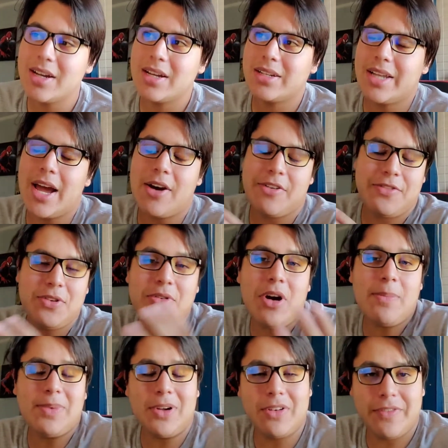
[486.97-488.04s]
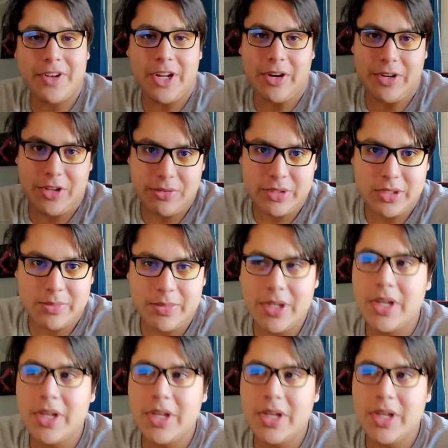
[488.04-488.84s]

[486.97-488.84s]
Now, if you upload a video to YouTube,